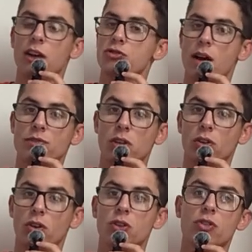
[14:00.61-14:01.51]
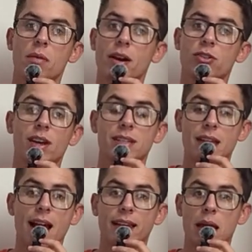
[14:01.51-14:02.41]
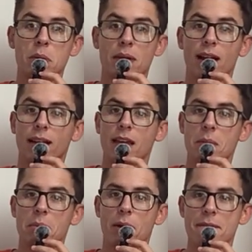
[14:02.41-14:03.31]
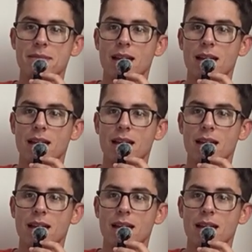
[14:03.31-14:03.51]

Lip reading: I'll draft Jalen Hurts, or I might try and stack him and Mekhi Lemon, but